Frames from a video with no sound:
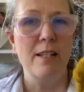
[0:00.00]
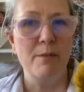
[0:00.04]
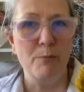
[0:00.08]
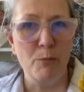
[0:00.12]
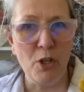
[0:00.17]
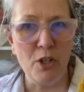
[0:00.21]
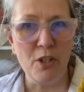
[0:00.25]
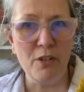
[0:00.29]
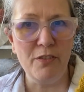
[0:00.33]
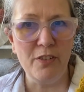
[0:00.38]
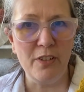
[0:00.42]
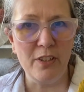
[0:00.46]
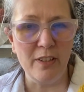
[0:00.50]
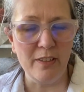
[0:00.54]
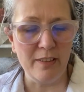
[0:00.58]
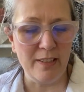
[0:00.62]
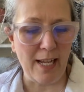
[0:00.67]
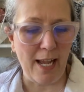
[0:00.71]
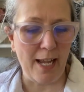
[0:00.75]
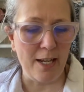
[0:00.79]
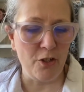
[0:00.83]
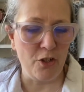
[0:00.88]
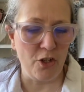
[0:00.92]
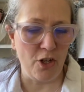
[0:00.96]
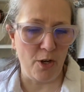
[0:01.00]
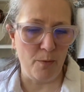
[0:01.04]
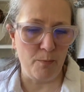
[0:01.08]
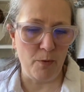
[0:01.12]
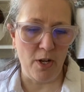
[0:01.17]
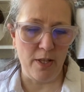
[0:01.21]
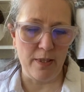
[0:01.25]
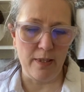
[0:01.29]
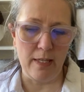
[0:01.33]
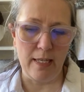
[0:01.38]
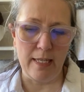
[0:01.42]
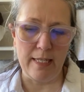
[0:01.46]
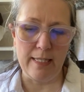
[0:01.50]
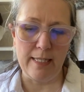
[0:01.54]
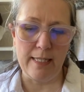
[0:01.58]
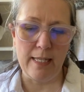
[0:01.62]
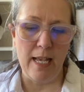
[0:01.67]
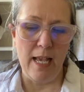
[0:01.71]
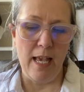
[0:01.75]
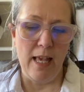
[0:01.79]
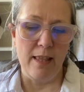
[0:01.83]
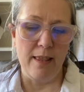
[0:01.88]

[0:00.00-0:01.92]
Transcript: Beautiful dye job on these.